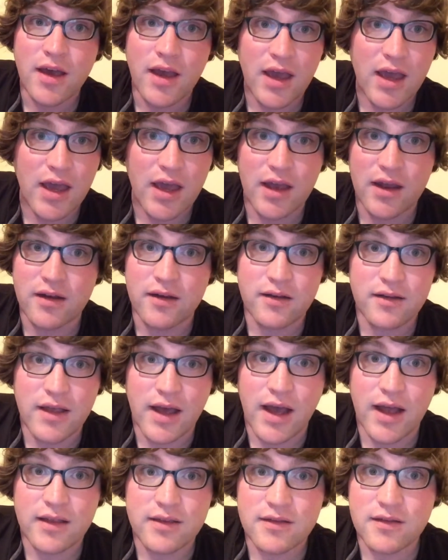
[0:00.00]
And
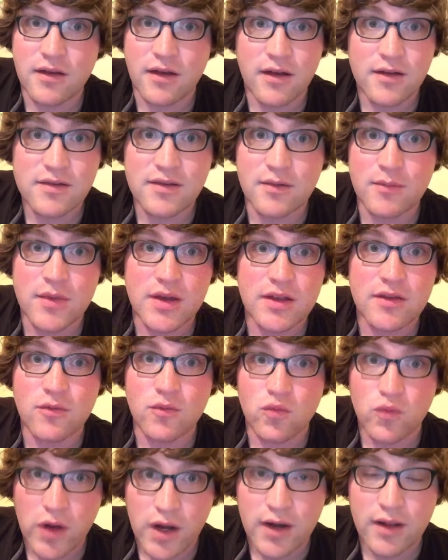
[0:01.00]
that's awesome. It's
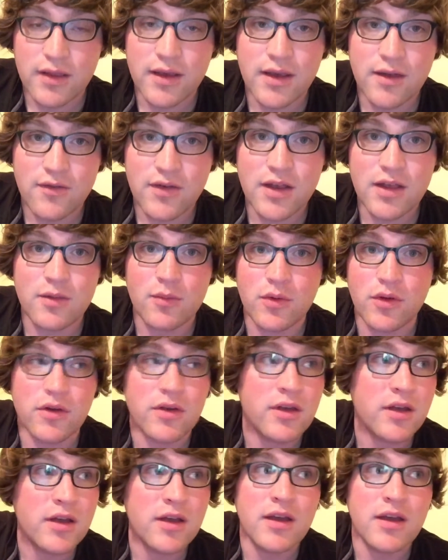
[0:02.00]
readily available.